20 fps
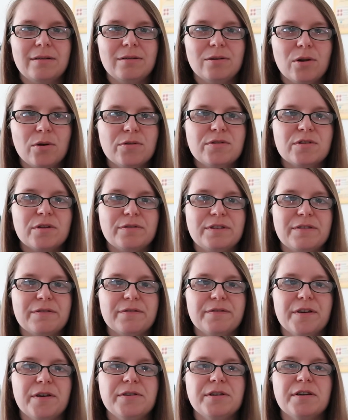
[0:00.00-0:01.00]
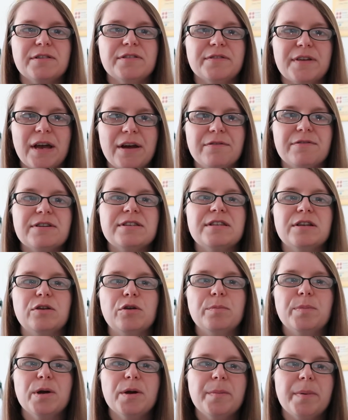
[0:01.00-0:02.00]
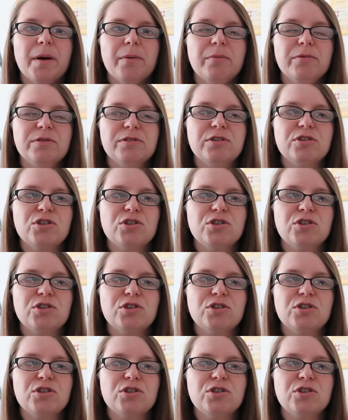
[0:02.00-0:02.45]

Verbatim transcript: lots of different photos of every single poop I want